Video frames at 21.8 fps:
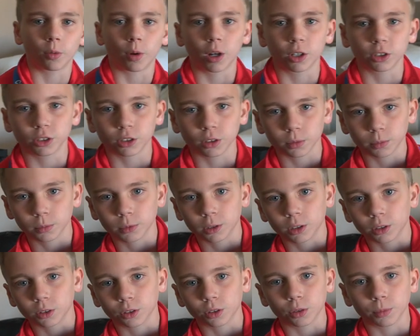watch him
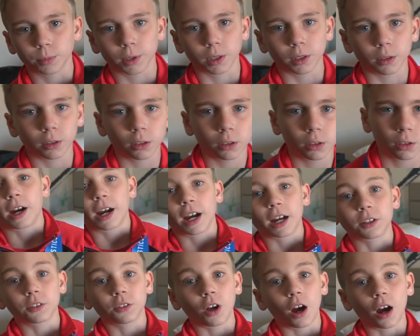in a little bit. I
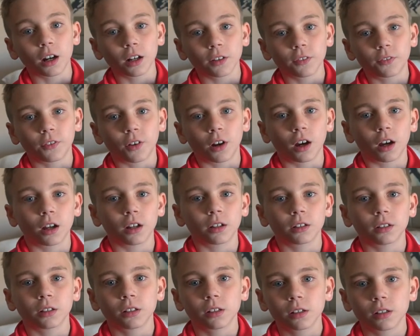had a lot of fun.